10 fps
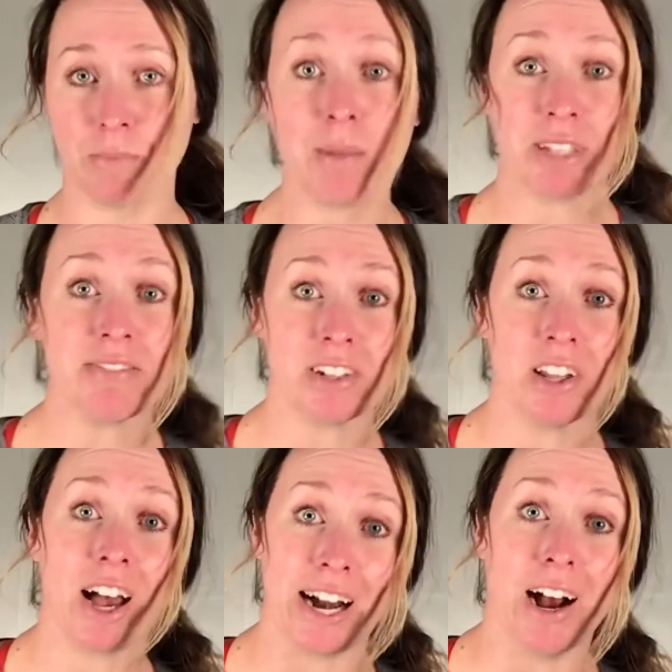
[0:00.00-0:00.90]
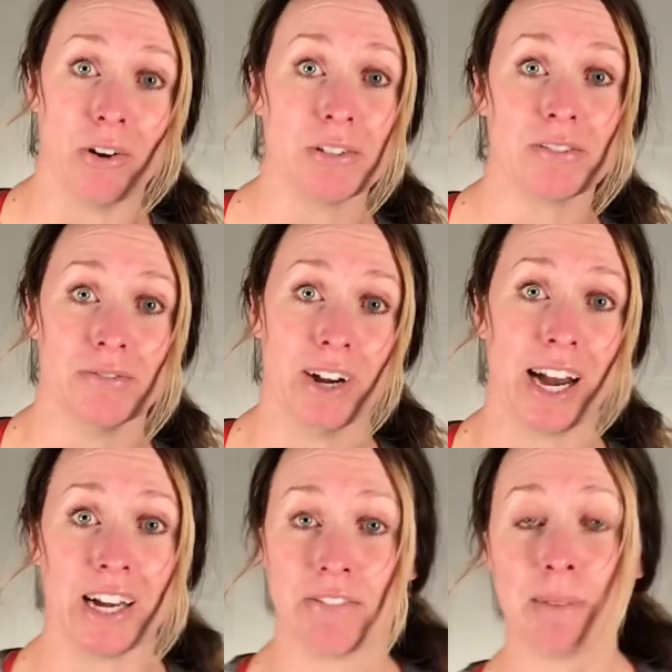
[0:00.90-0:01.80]
I'm leaving a lot out,
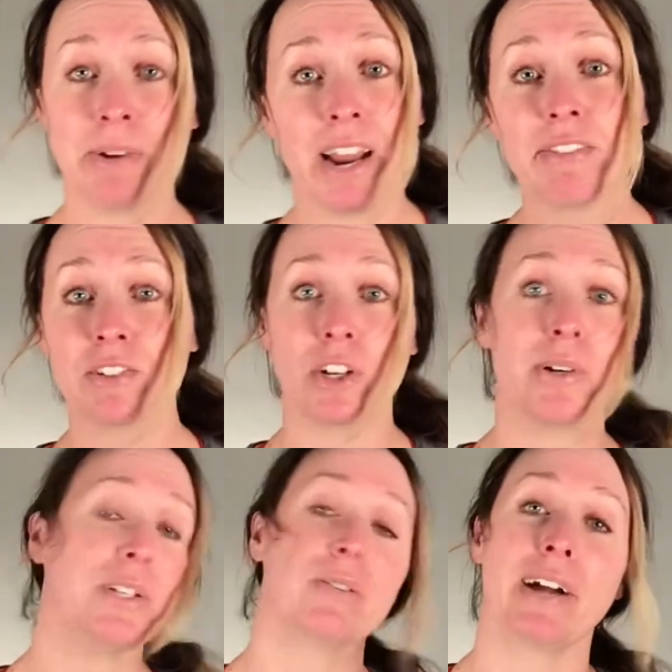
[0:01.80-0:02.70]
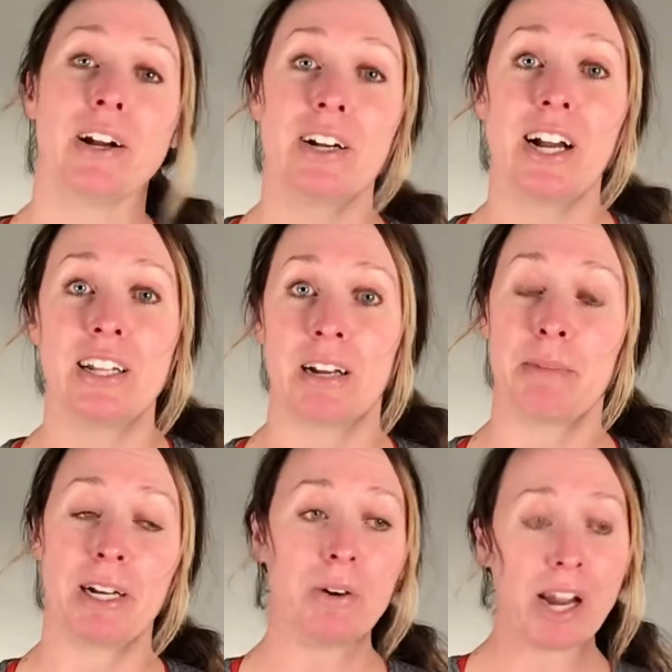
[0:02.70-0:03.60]
right? If I'm never showing you a radar gun and then I'm
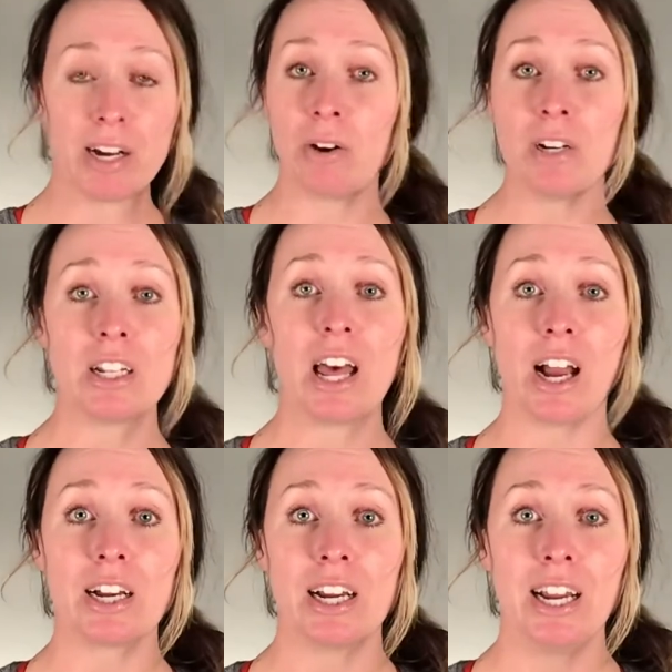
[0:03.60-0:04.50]
like, okay, go, good luck,